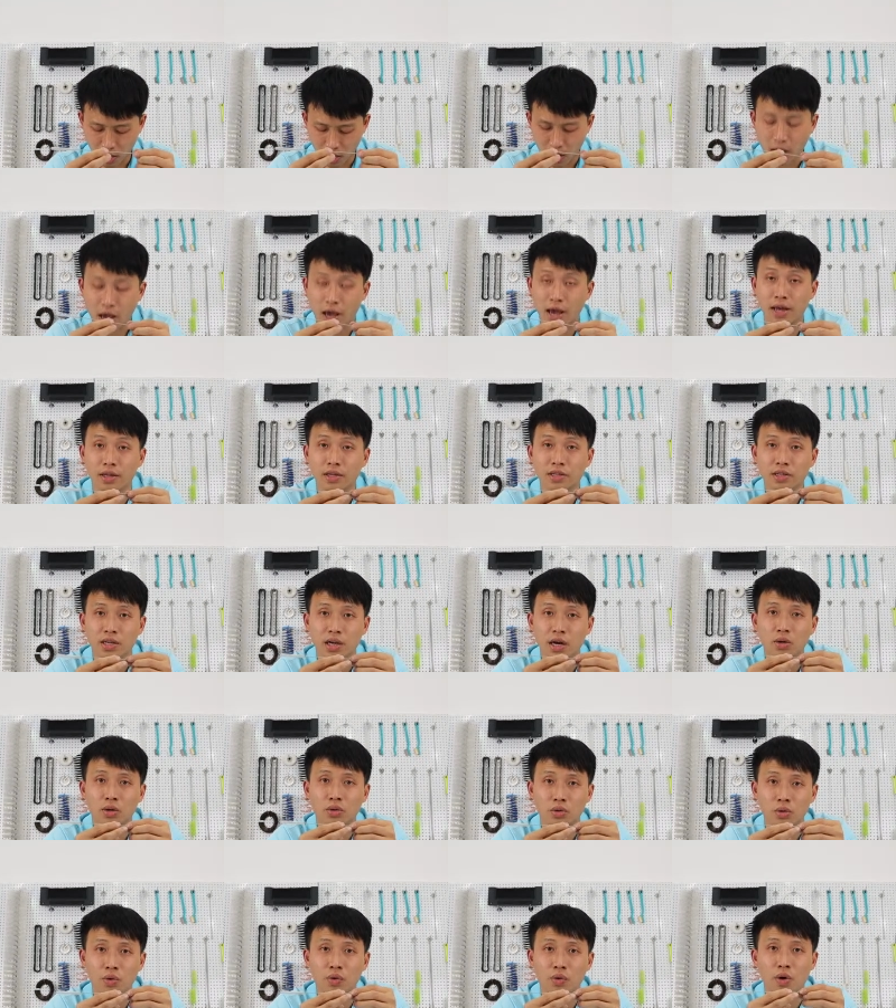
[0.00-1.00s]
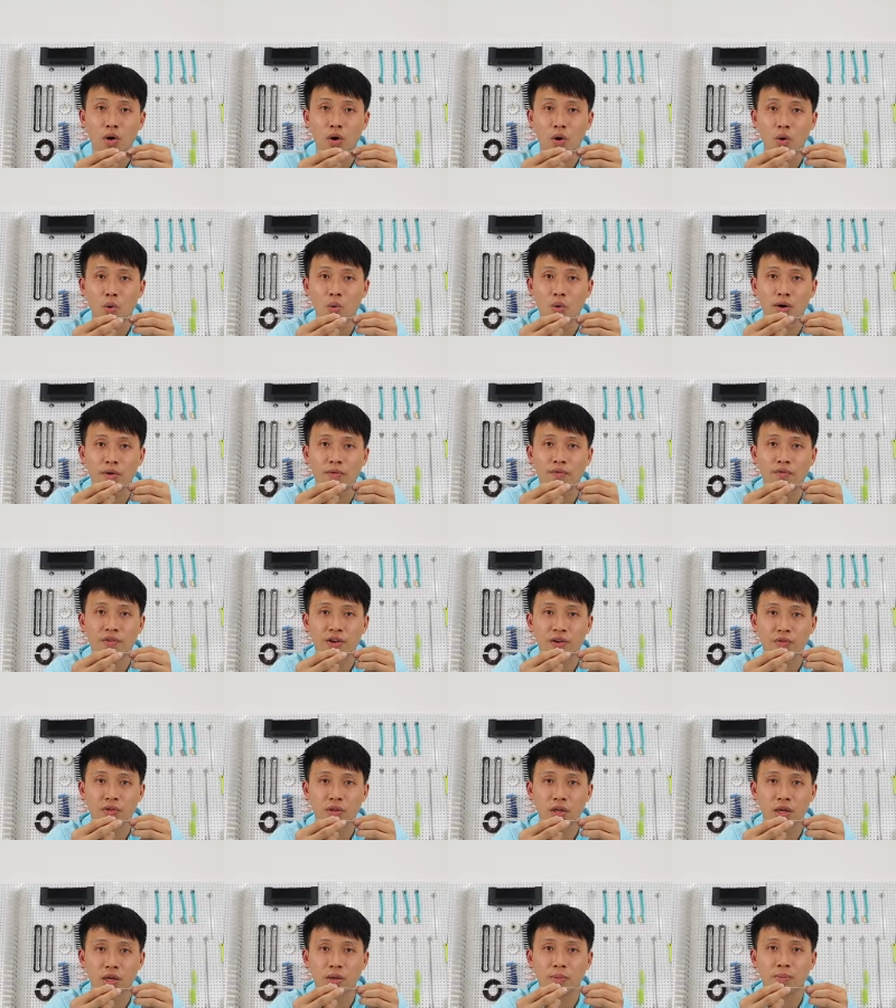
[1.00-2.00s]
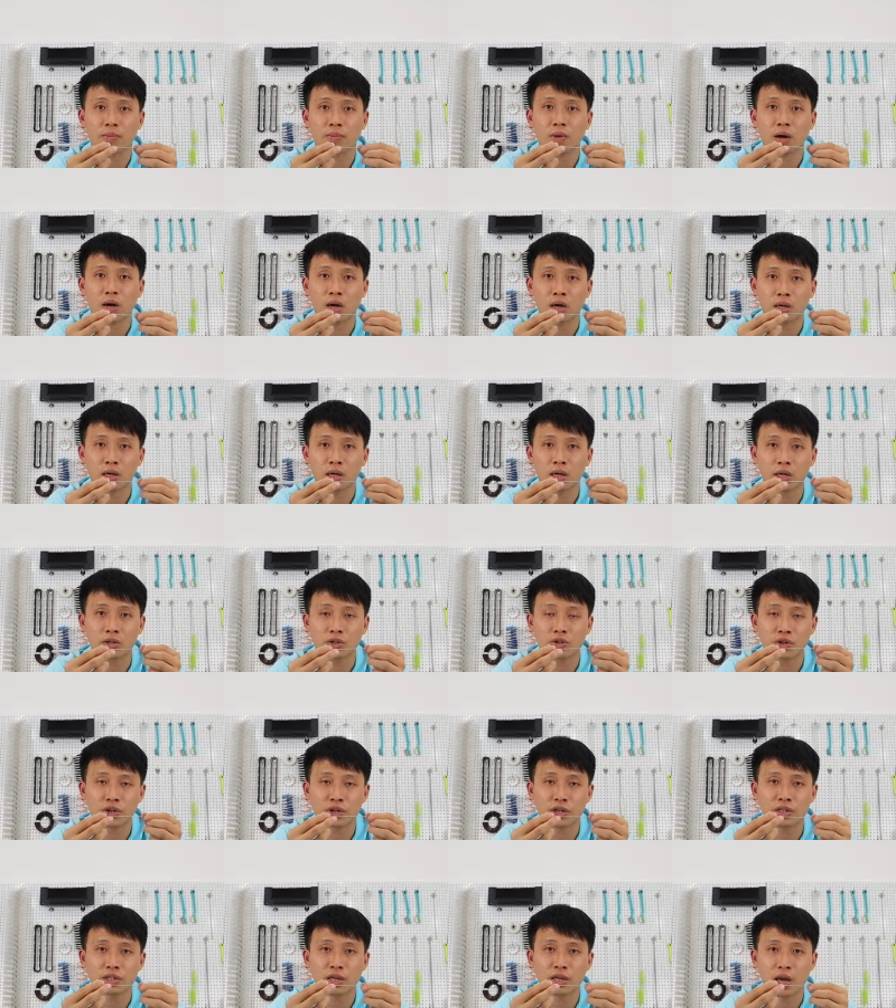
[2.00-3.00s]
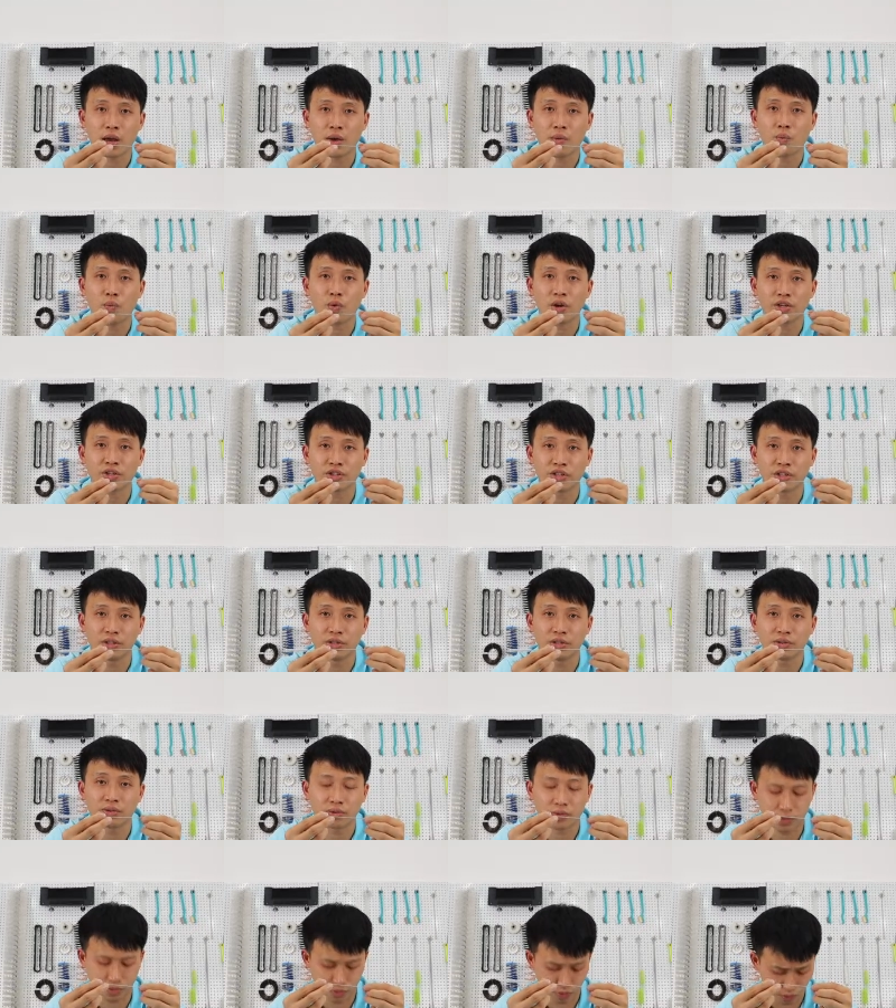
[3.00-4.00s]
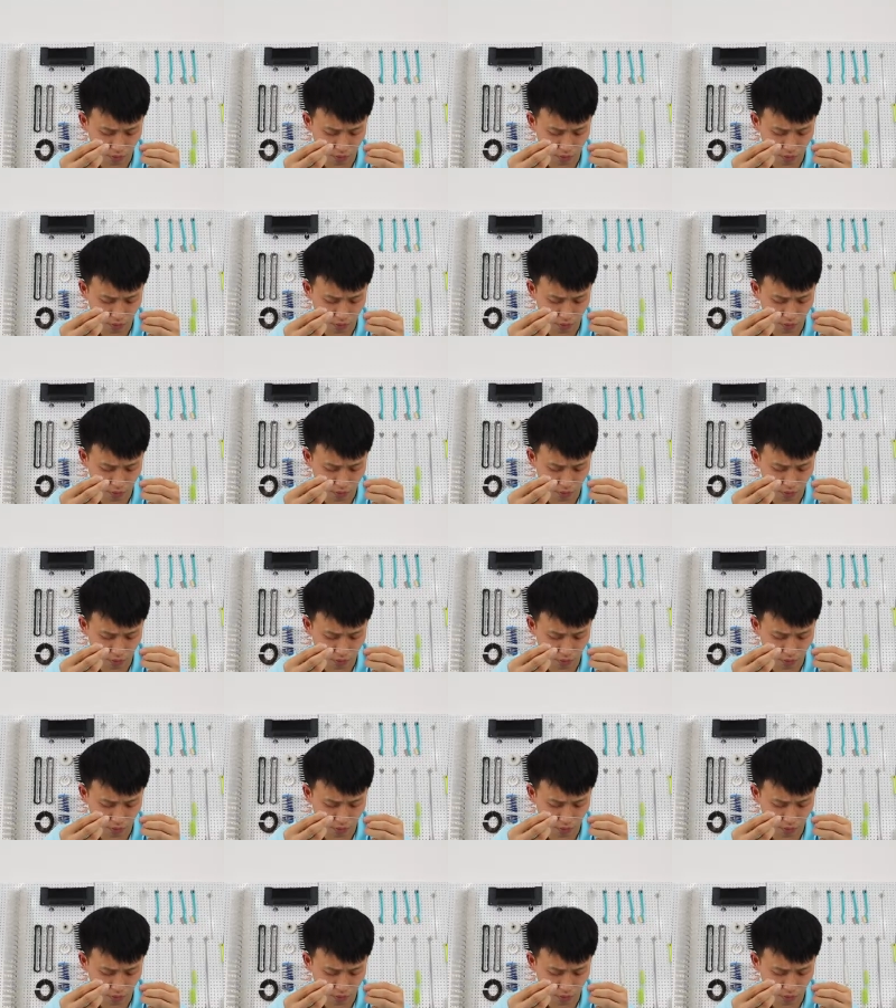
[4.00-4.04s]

and sell to over 15 countries and regions.